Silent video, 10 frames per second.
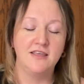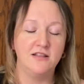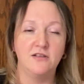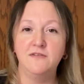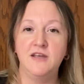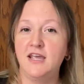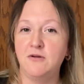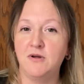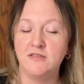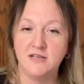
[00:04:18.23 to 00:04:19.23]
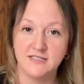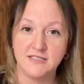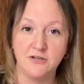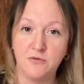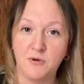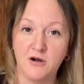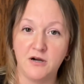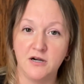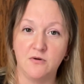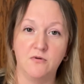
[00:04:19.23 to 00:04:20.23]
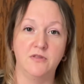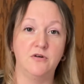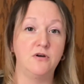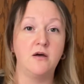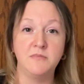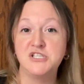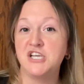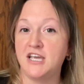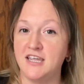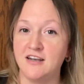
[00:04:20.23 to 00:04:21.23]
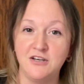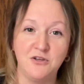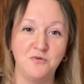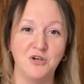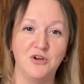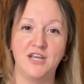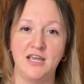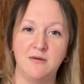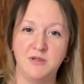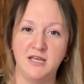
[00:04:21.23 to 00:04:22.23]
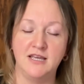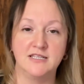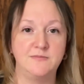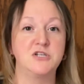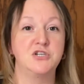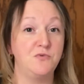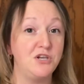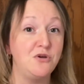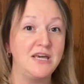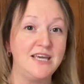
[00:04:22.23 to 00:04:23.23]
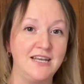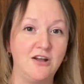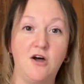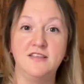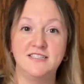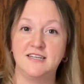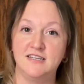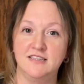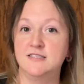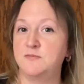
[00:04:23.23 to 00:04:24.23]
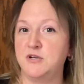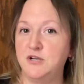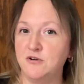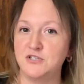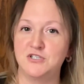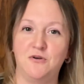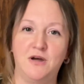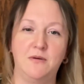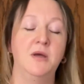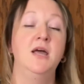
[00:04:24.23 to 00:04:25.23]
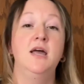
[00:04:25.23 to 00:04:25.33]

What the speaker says: they love to hang around the casino bar, or they'll come and check in on you when you're gambling, especially when you hit. All of a sudden, these pretty girls show up.